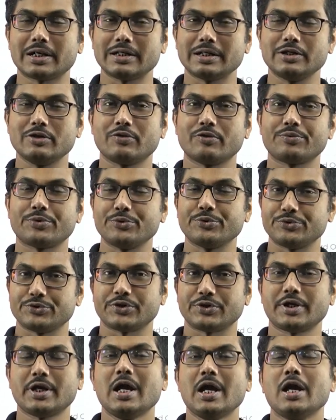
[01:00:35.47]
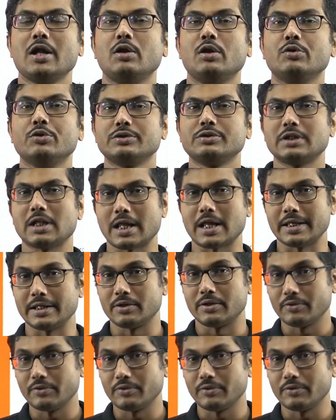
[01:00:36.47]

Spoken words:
your future looks like.